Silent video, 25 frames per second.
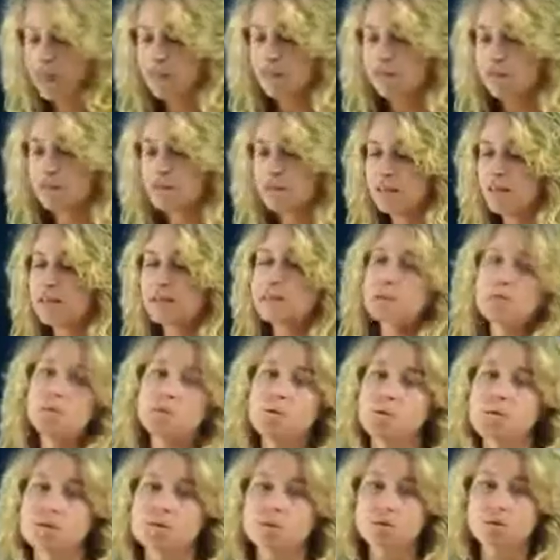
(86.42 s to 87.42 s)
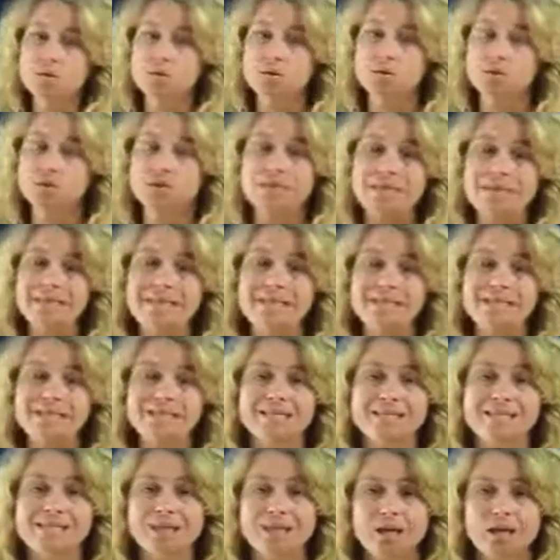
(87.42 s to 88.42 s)
This, boys and girls,
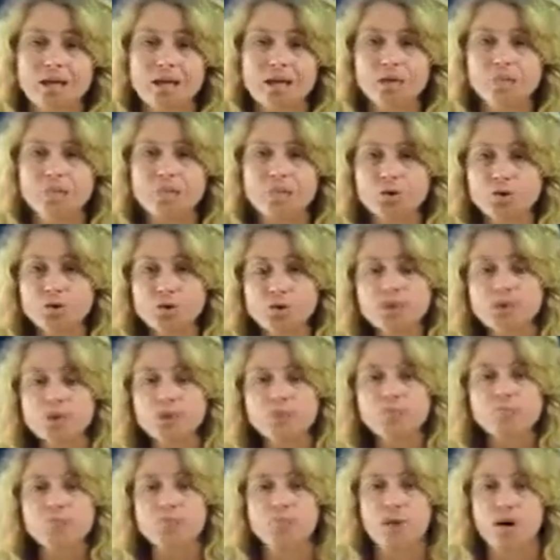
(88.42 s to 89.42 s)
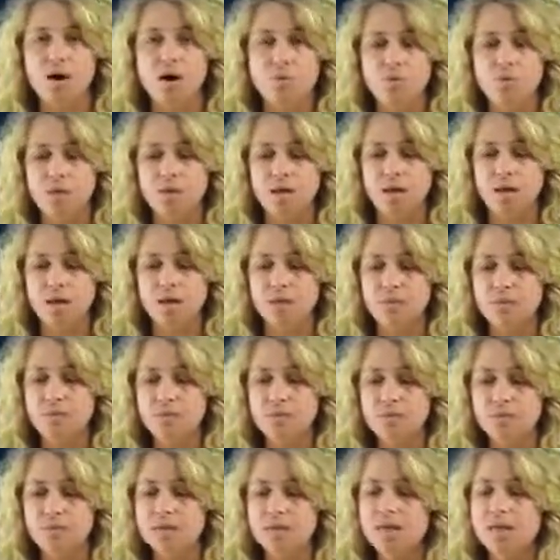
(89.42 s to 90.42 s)
is the commutative property.
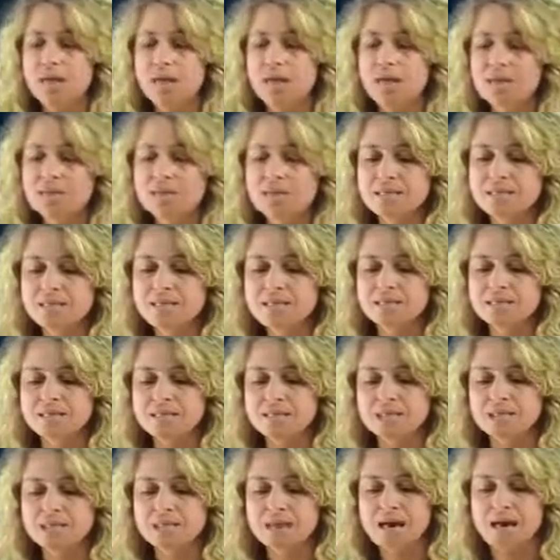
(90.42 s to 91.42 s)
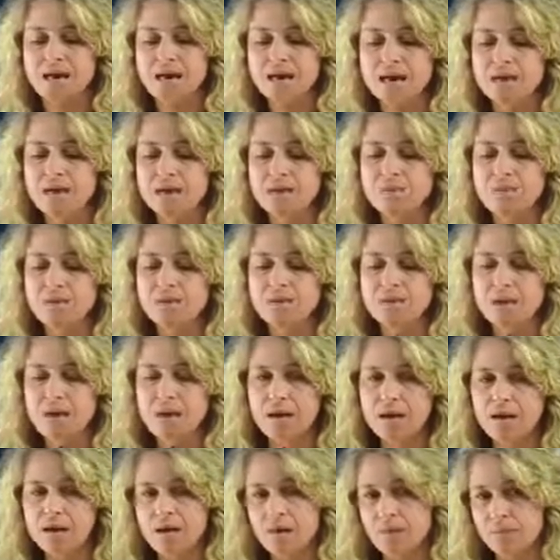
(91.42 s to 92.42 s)
It's the same
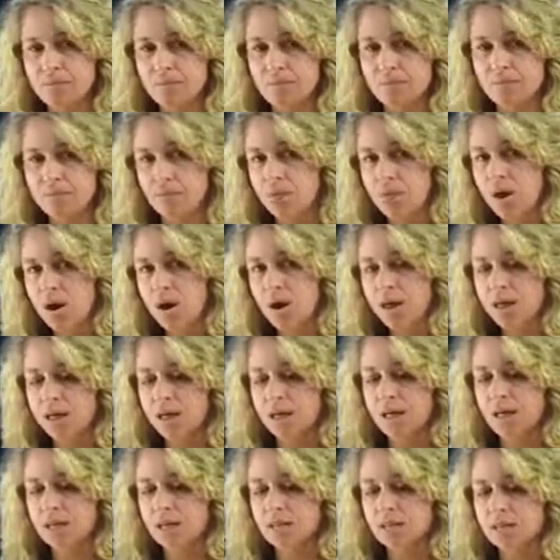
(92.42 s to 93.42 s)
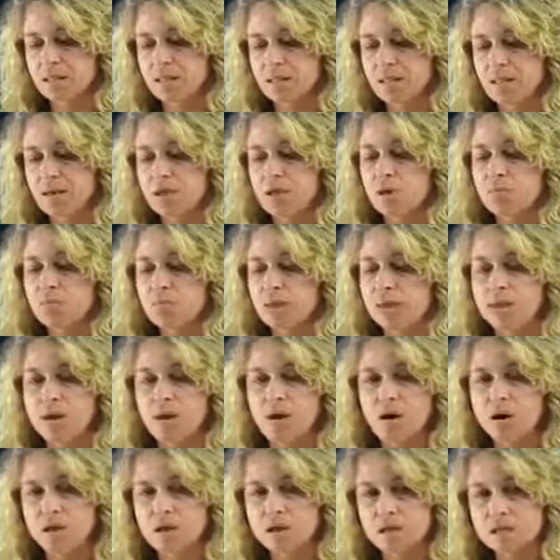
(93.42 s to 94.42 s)
product
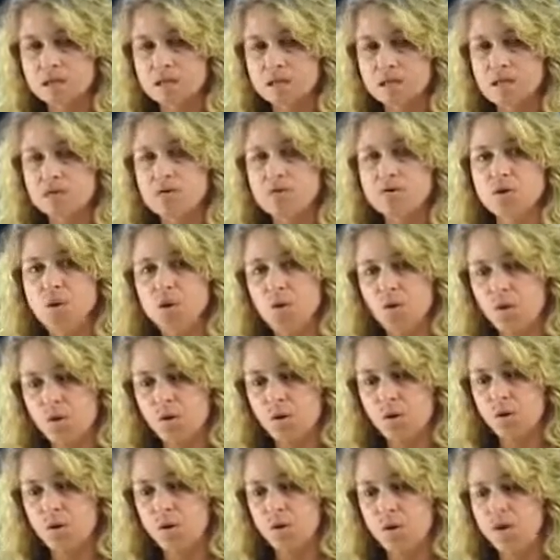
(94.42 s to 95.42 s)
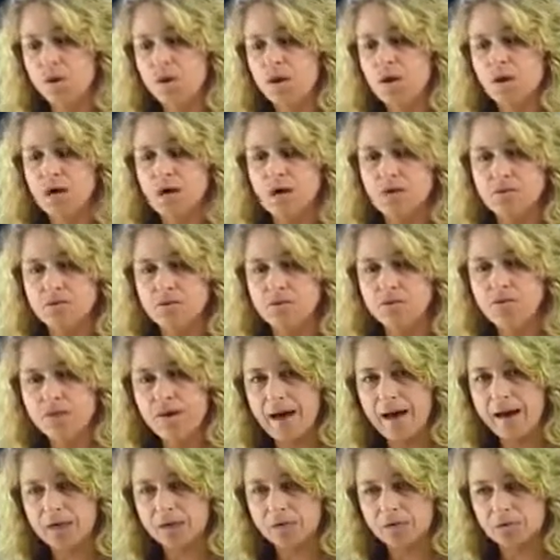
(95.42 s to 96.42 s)
regardless of the order of the
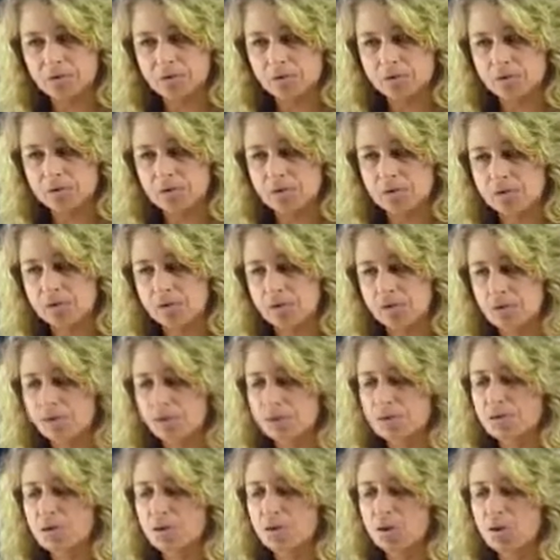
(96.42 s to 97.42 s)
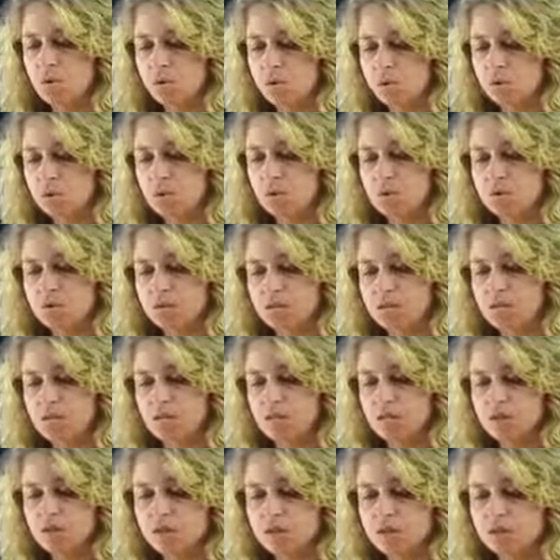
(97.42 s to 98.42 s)
factors. So do you see
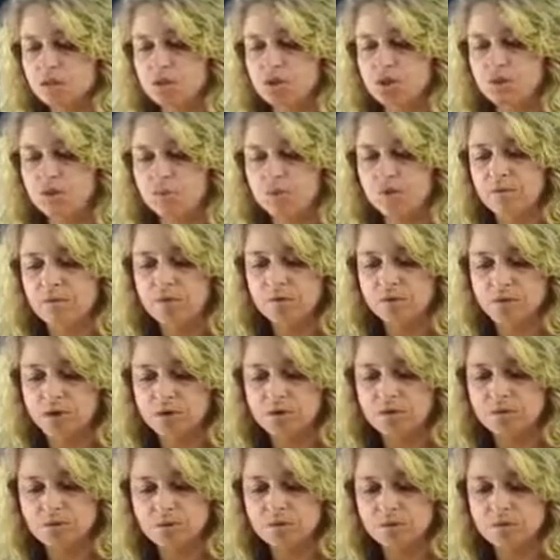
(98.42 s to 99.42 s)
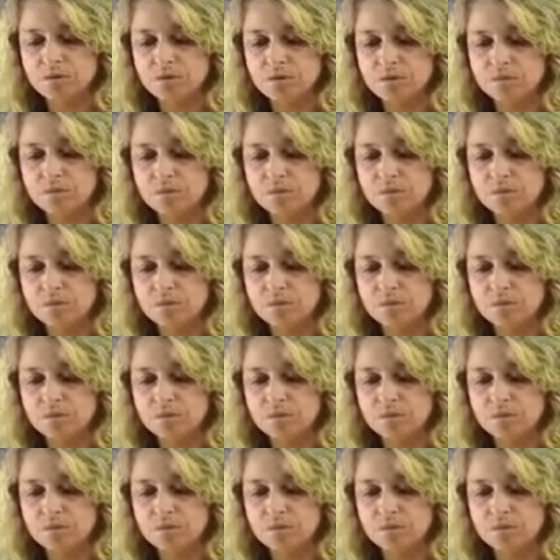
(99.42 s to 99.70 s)
that they're just reversed?